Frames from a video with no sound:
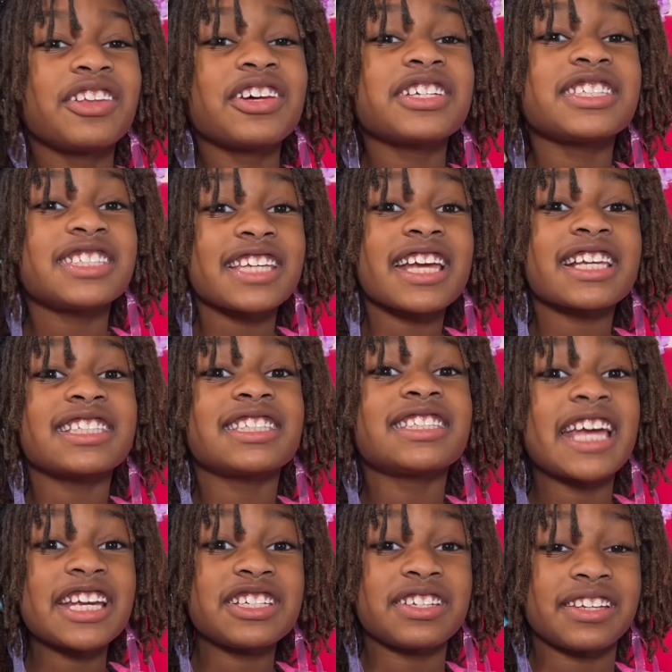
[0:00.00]
There's six
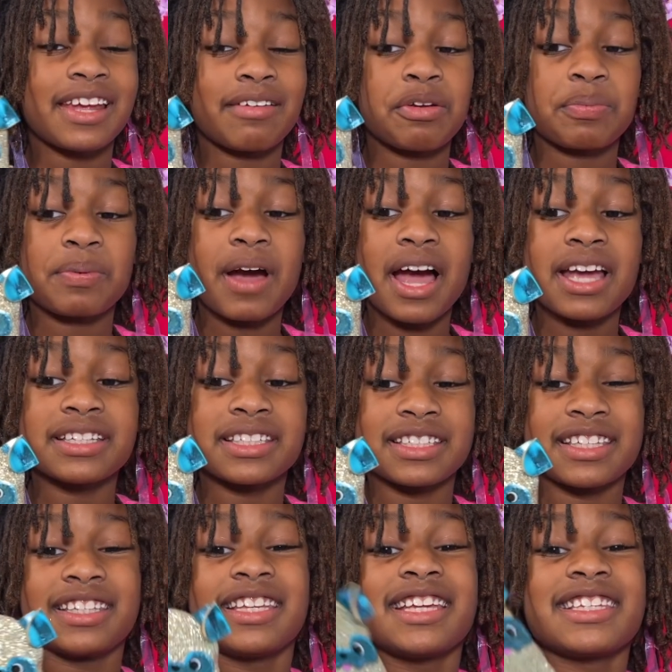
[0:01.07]
stationary prizes
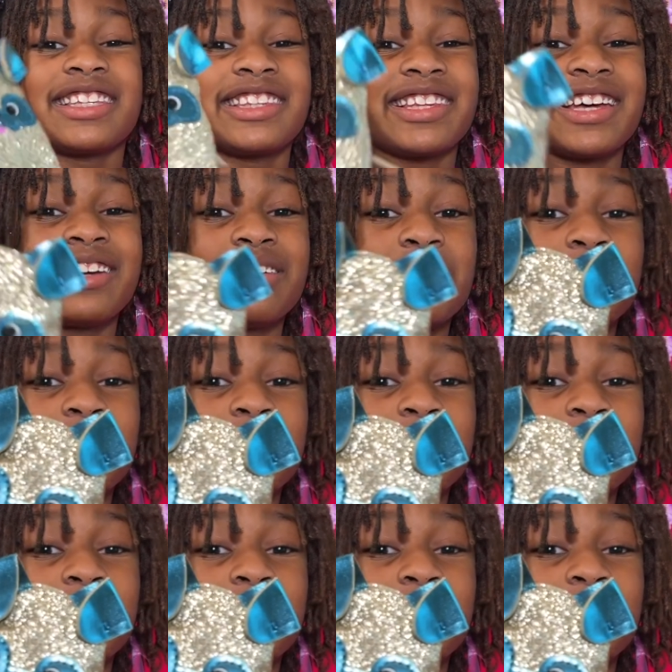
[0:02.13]
in this little